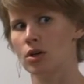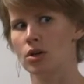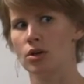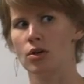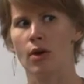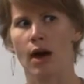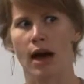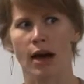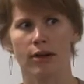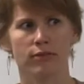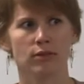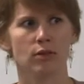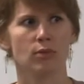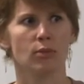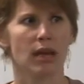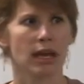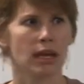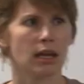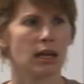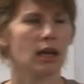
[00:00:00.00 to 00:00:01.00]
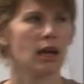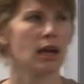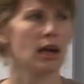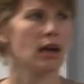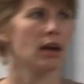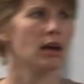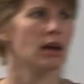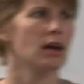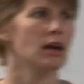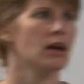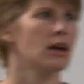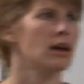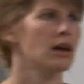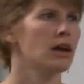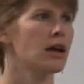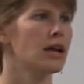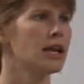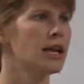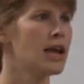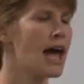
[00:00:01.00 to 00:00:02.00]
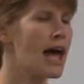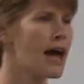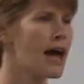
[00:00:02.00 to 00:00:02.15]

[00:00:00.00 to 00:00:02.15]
You have to make an